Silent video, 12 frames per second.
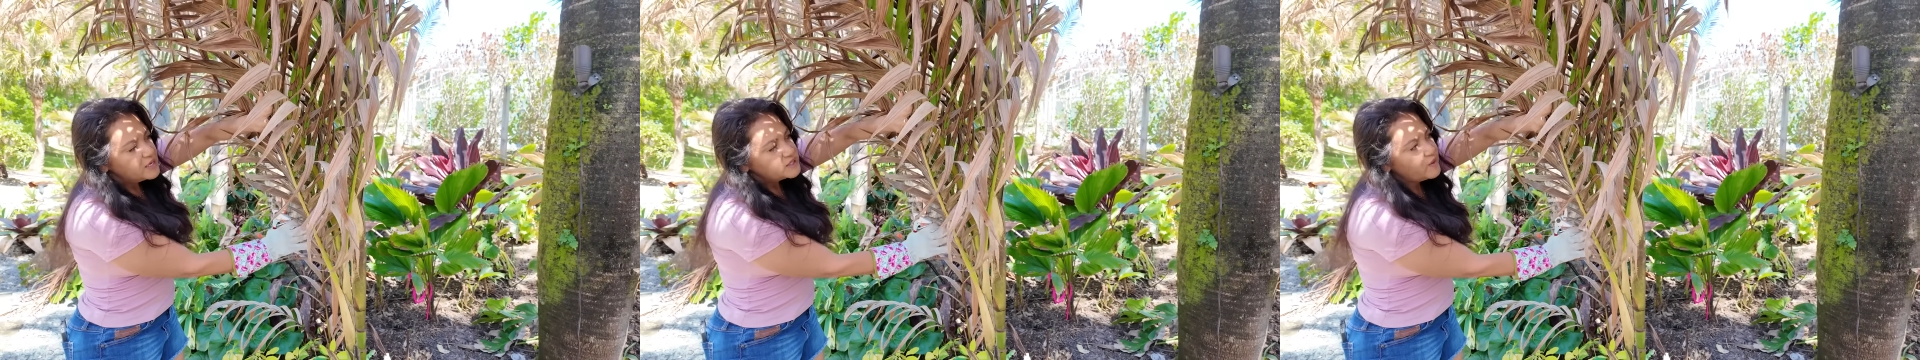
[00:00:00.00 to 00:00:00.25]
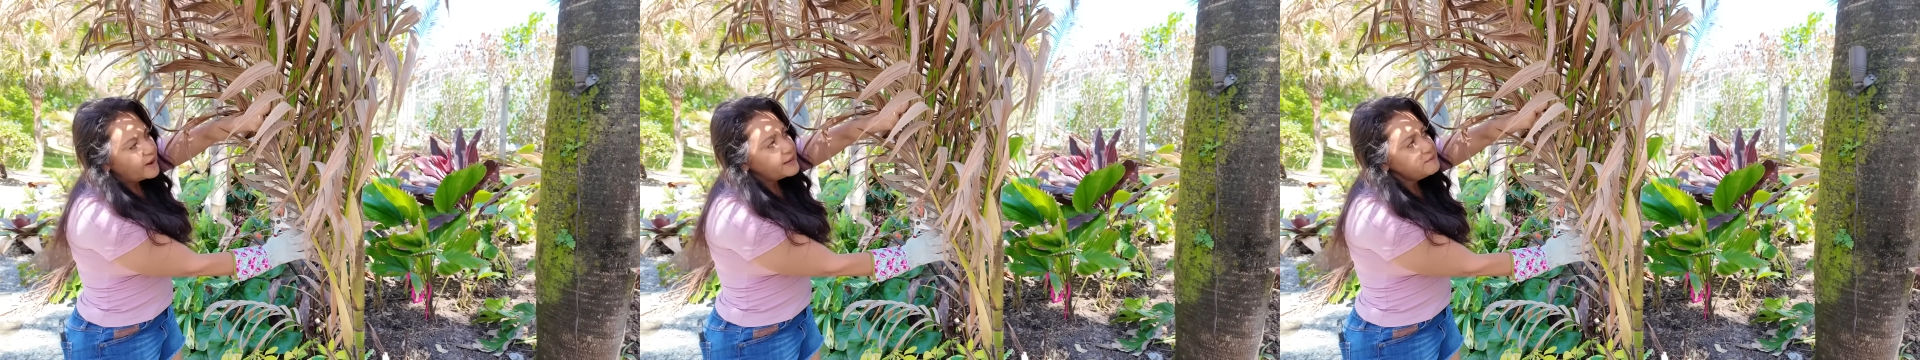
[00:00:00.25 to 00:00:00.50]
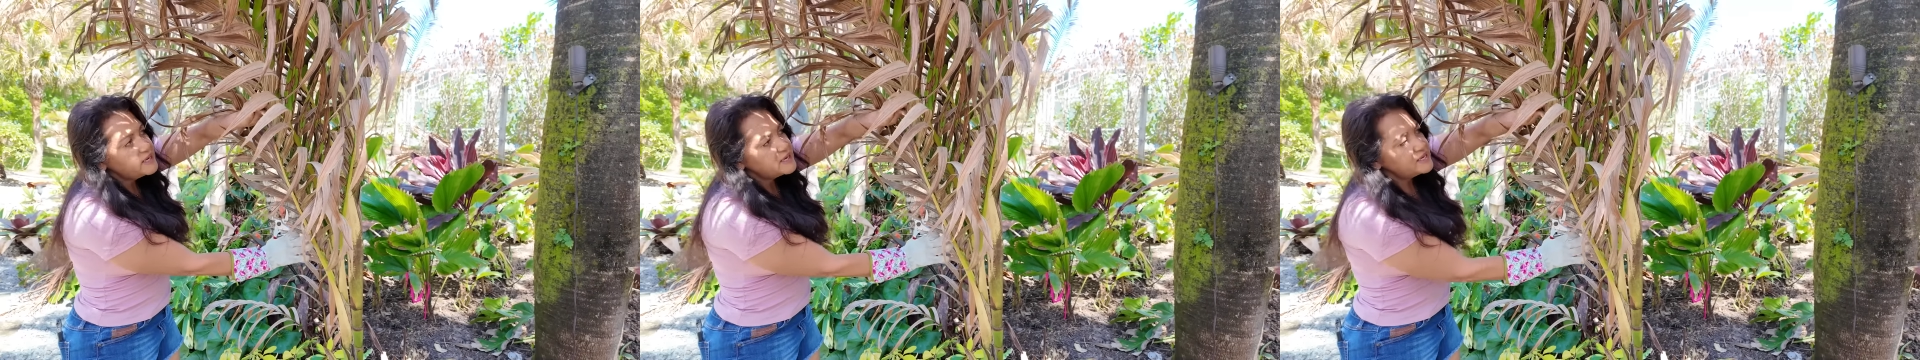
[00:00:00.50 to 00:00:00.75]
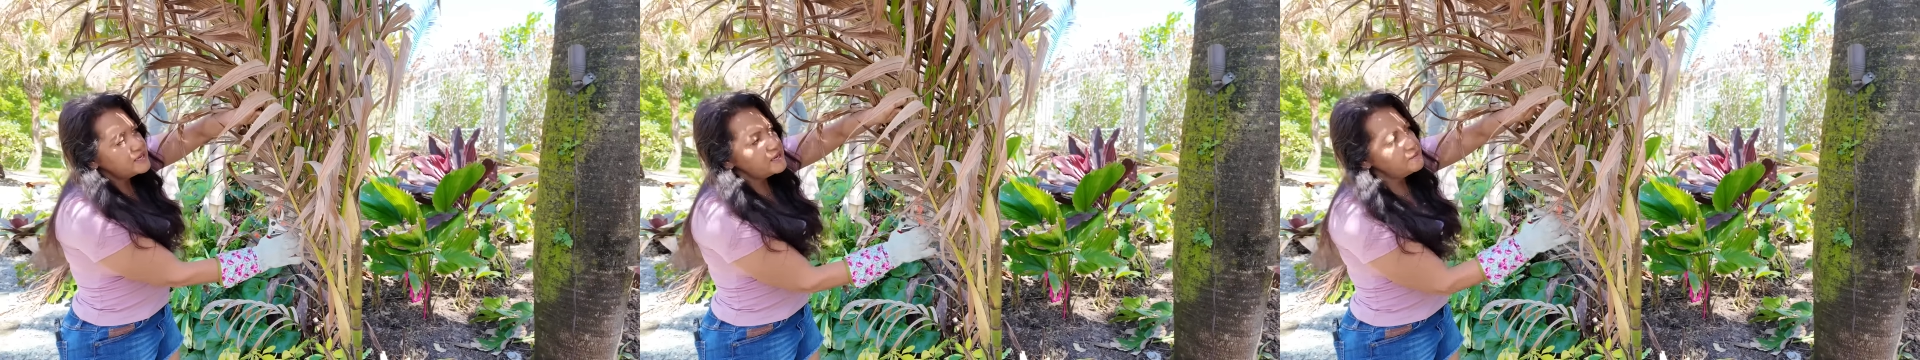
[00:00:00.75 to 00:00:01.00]
So I'm going
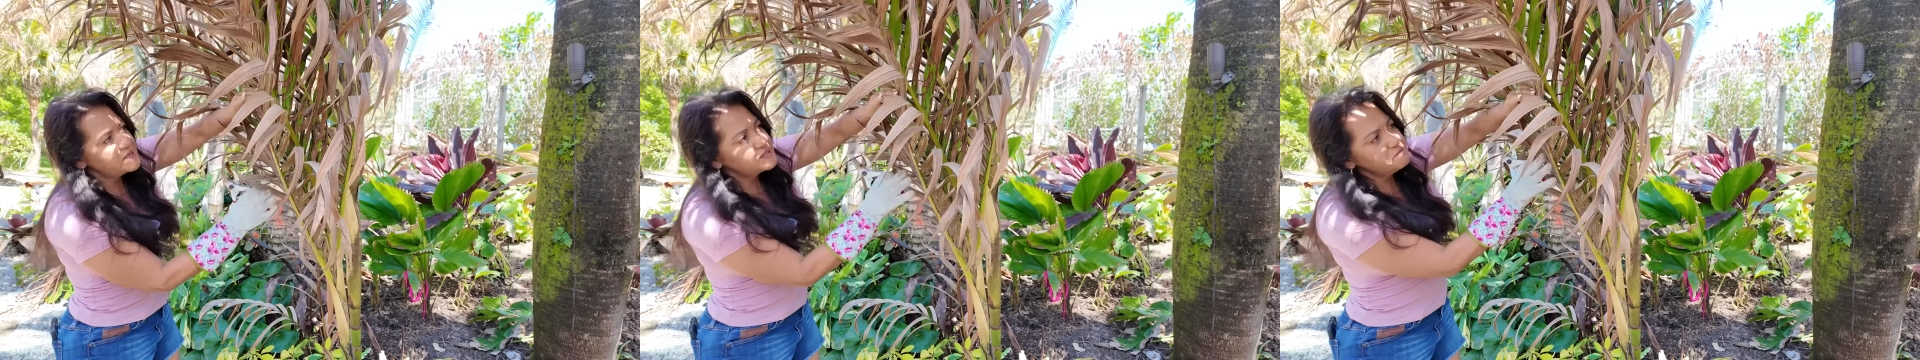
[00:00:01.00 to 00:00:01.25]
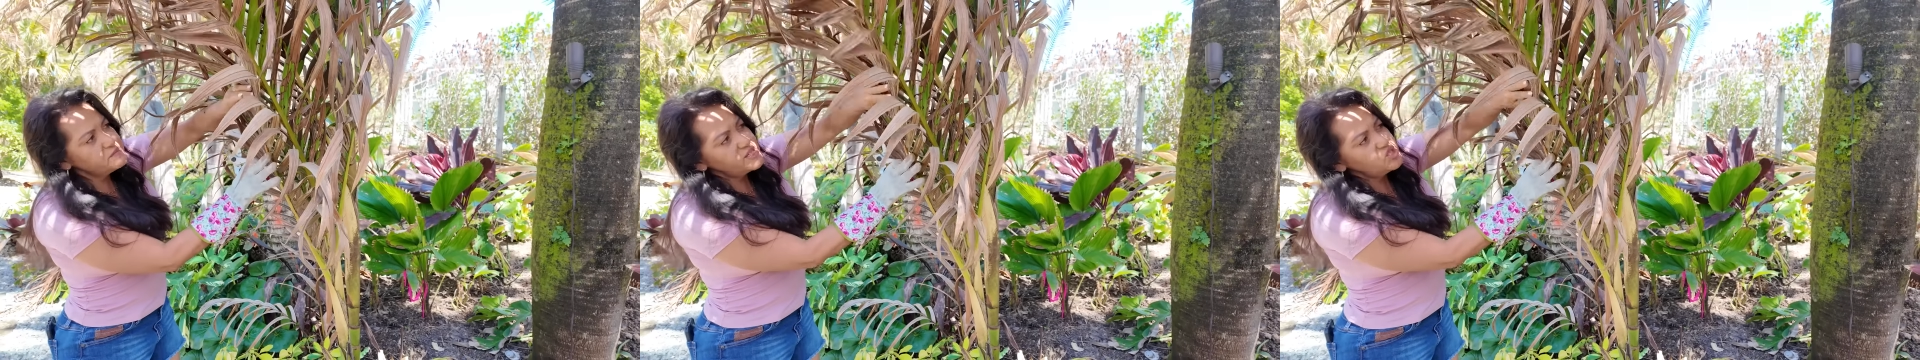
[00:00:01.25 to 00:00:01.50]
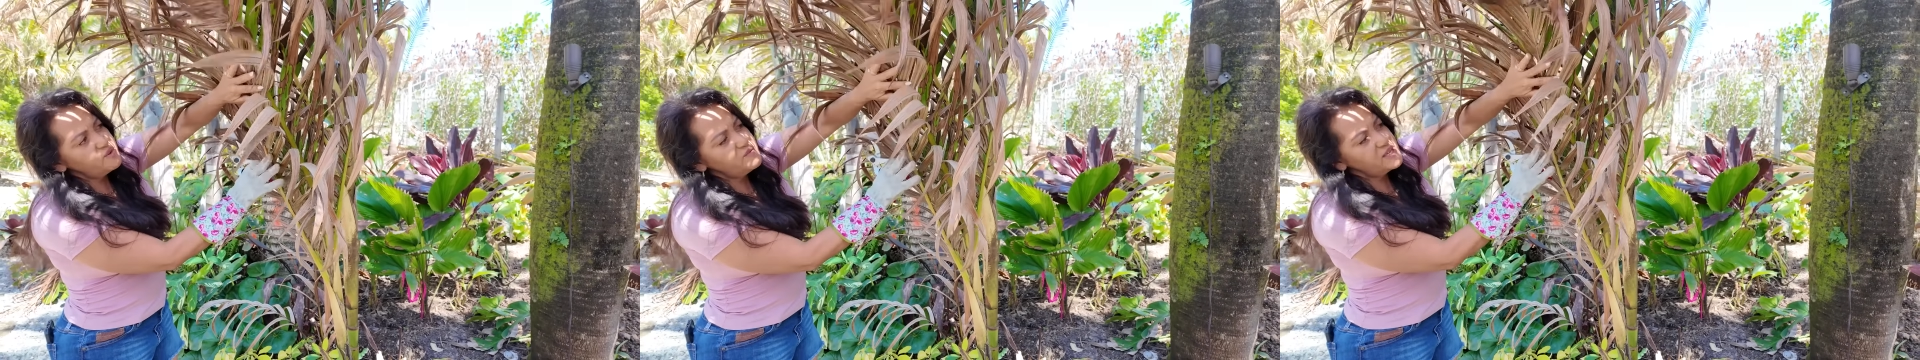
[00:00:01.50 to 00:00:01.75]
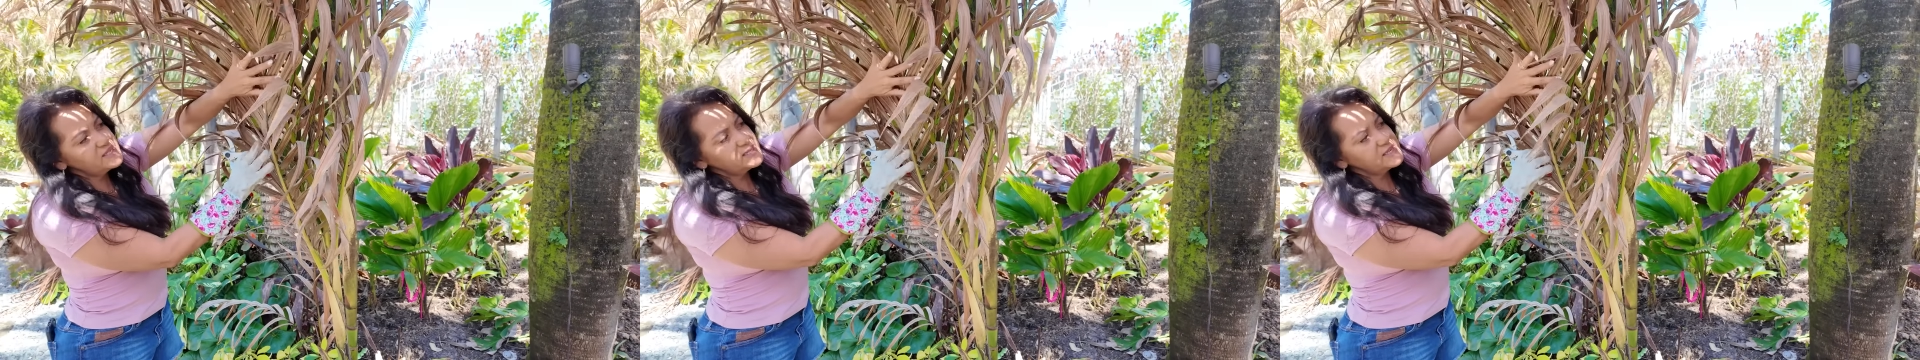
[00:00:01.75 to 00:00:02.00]
to keep as much of
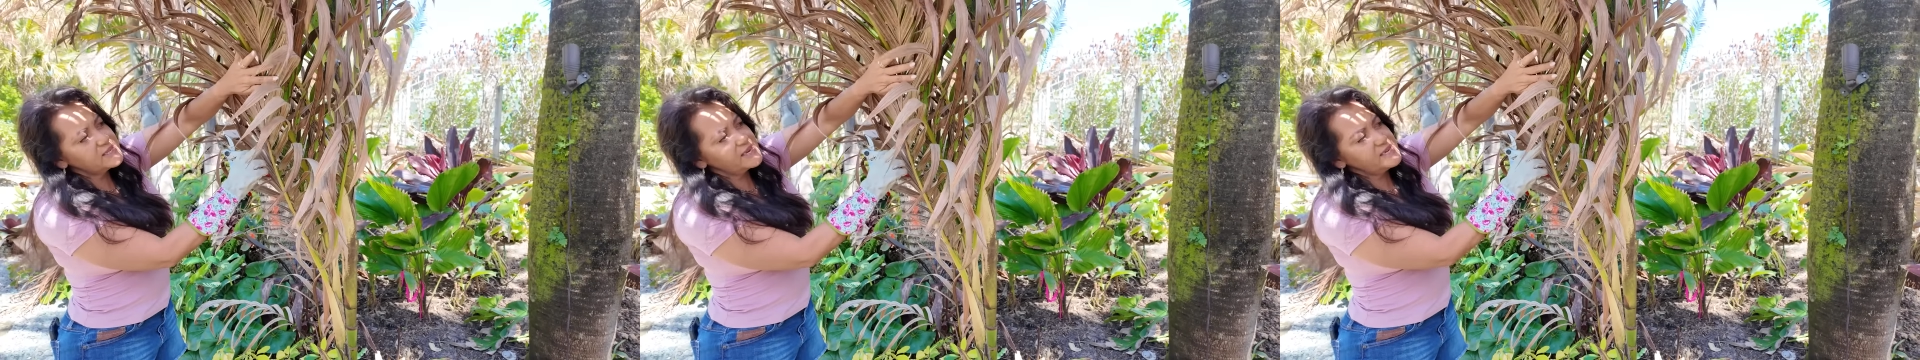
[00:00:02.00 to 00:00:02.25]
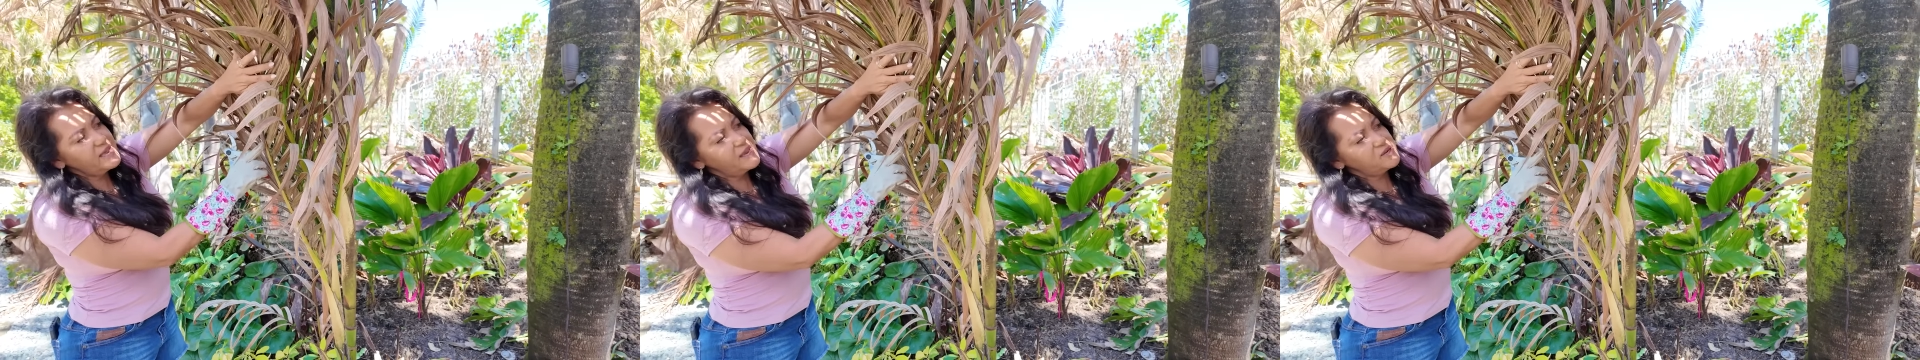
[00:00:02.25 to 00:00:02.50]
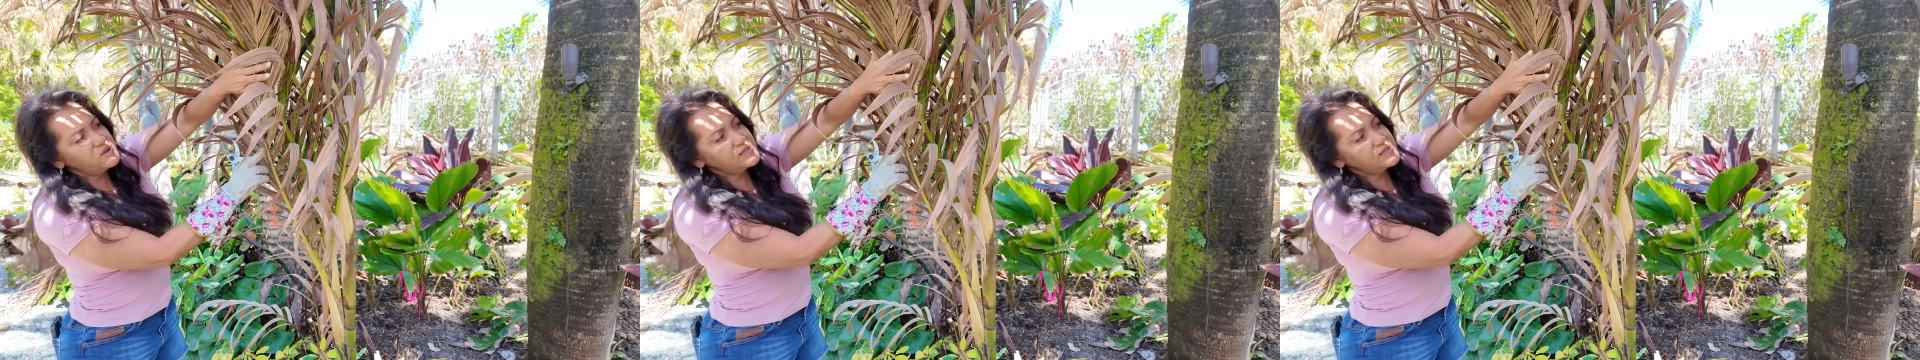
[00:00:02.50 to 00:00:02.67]
this as I can.